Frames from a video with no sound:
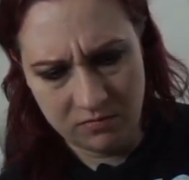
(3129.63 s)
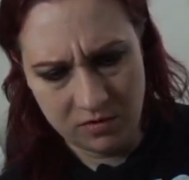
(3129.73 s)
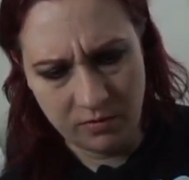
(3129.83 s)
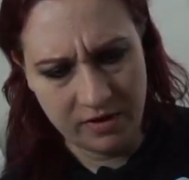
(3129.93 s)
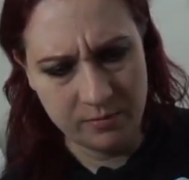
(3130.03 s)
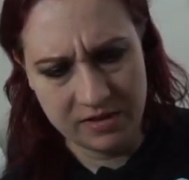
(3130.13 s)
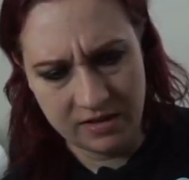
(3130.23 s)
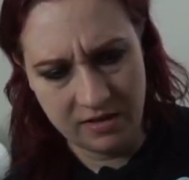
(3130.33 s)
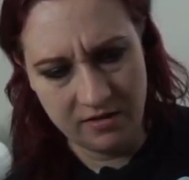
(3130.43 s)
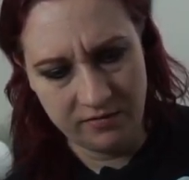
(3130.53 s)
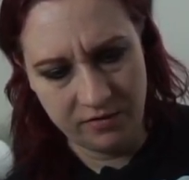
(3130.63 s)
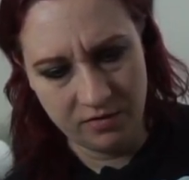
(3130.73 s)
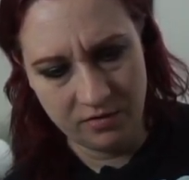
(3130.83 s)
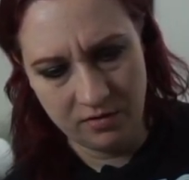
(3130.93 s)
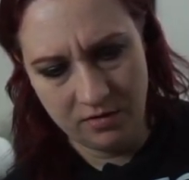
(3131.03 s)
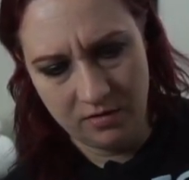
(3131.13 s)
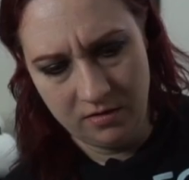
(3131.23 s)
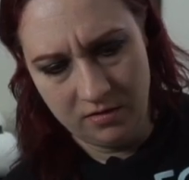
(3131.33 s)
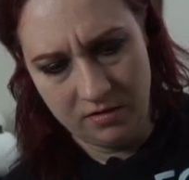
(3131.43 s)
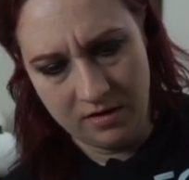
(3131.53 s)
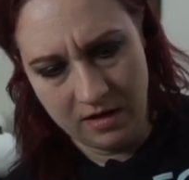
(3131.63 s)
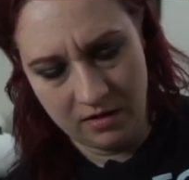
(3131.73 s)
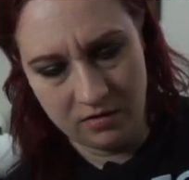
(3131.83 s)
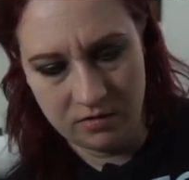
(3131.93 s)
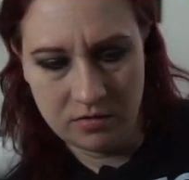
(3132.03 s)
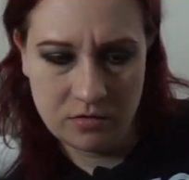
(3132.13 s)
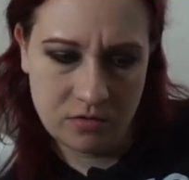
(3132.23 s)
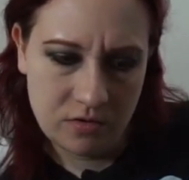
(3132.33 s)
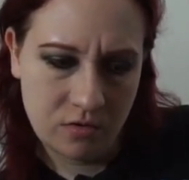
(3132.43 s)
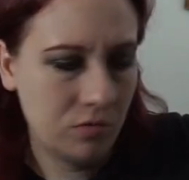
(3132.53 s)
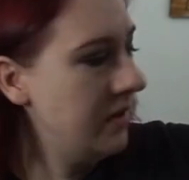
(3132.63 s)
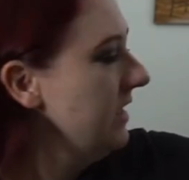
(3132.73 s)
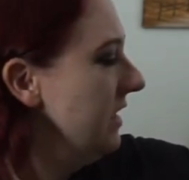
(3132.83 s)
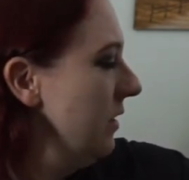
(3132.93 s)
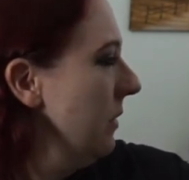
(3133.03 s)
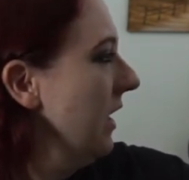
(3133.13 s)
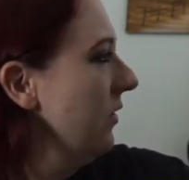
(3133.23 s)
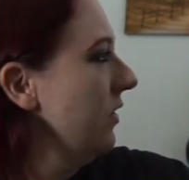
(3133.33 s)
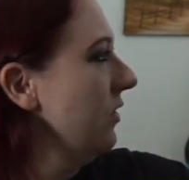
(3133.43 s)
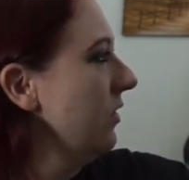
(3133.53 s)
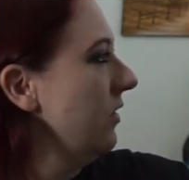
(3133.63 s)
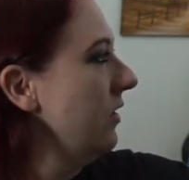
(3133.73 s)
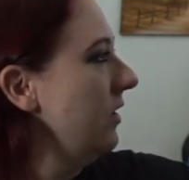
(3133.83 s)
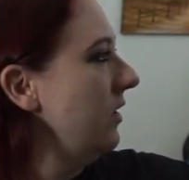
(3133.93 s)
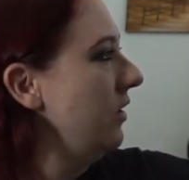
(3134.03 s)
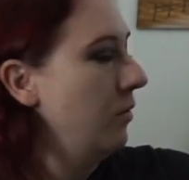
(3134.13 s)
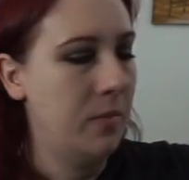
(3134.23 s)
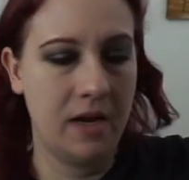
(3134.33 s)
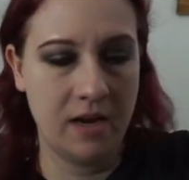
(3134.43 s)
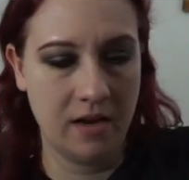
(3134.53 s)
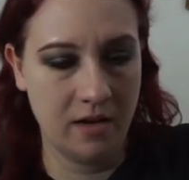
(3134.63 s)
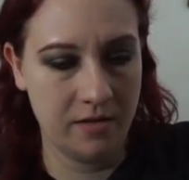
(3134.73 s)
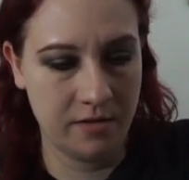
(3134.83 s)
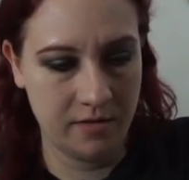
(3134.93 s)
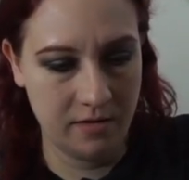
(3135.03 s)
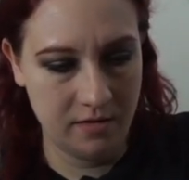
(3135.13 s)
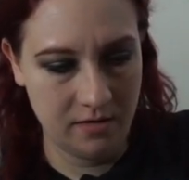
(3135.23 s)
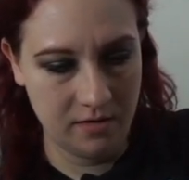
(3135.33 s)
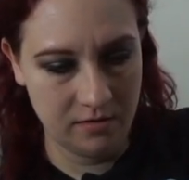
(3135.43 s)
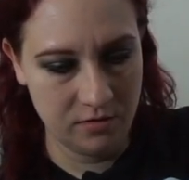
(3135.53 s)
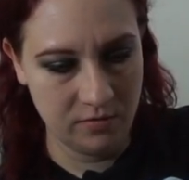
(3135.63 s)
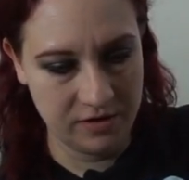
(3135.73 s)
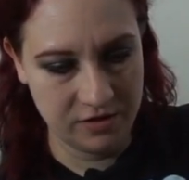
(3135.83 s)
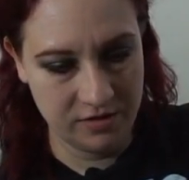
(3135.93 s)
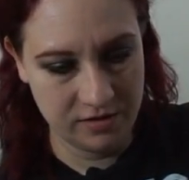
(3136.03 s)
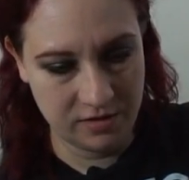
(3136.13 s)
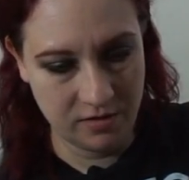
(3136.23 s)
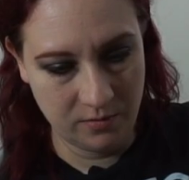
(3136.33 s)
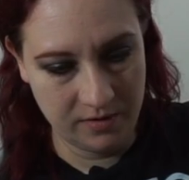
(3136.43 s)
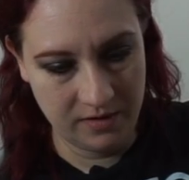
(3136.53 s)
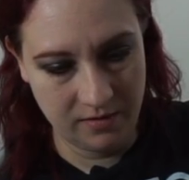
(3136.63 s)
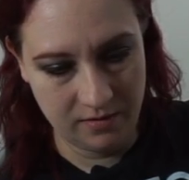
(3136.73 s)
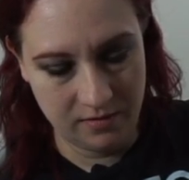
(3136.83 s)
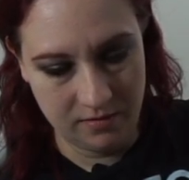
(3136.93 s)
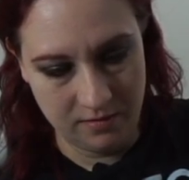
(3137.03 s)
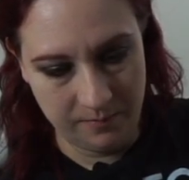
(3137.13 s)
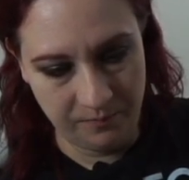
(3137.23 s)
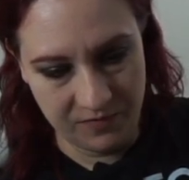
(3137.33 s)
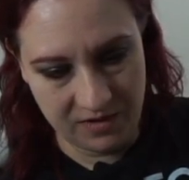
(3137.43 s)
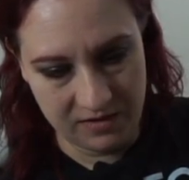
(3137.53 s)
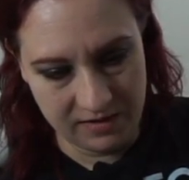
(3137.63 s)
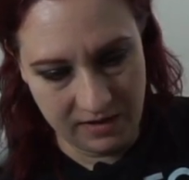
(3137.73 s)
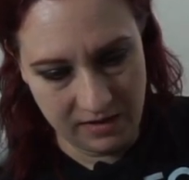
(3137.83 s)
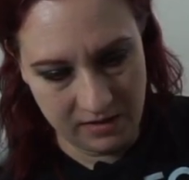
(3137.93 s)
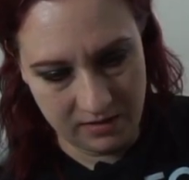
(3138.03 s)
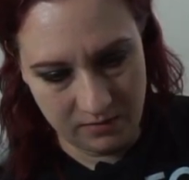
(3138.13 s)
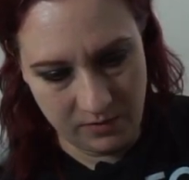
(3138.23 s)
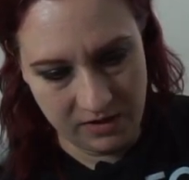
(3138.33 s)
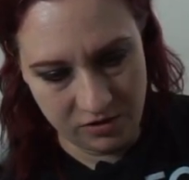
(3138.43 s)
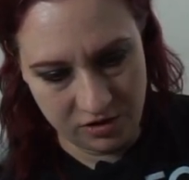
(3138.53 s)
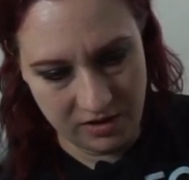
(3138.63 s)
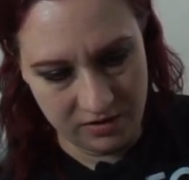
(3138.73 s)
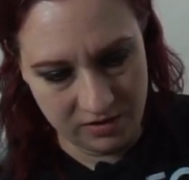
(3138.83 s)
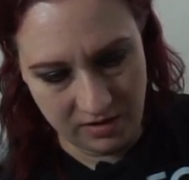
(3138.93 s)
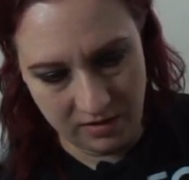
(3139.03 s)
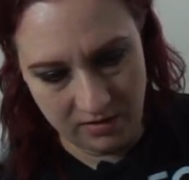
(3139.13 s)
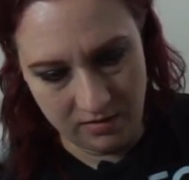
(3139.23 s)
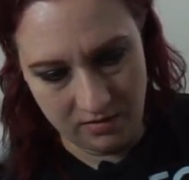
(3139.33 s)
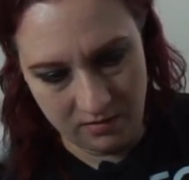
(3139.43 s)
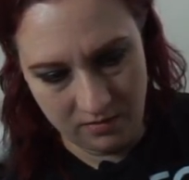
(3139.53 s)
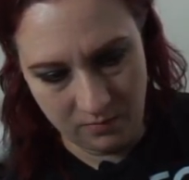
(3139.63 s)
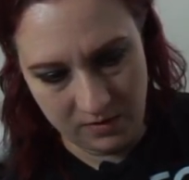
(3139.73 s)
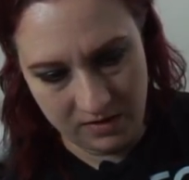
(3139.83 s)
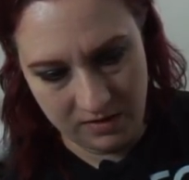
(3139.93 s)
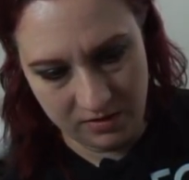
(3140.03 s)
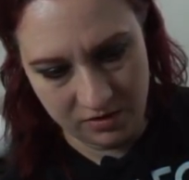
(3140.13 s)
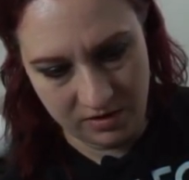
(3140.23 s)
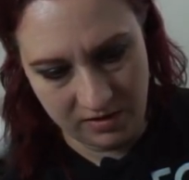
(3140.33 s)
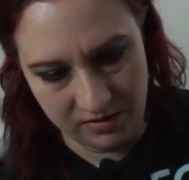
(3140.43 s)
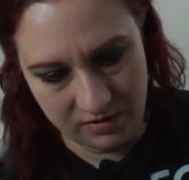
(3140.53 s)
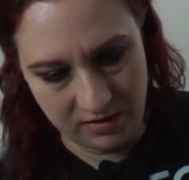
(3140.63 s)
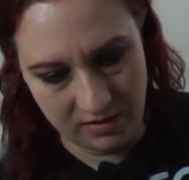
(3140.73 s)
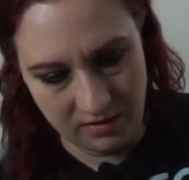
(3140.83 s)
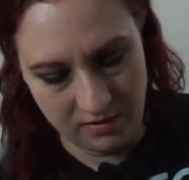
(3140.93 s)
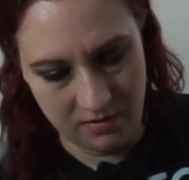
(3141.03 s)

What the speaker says: get upset if you're not crazy about your path and the direction it's going, because that, we can change that. We can change that.